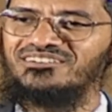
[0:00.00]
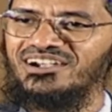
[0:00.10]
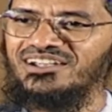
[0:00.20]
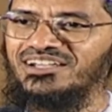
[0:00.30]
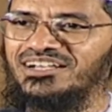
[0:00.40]
the
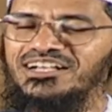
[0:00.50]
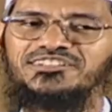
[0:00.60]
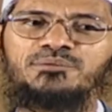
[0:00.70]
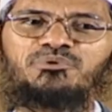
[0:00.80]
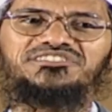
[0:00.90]
world.
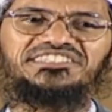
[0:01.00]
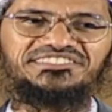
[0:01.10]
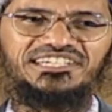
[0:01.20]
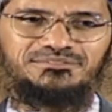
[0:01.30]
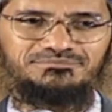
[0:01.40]
Suppose,
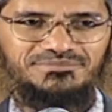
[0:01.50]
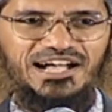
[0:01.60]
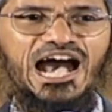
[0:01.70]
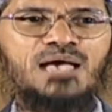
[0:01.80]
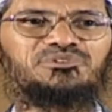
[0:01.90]
sister,
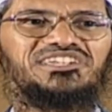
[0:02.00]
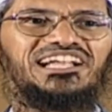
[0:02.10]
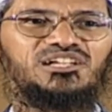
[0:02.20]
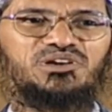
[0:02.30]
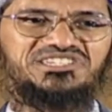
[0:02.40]

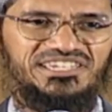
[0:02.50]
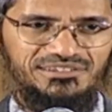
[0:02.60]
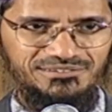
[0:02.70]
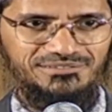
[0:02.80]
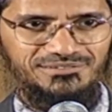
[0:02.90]
hypothetical question.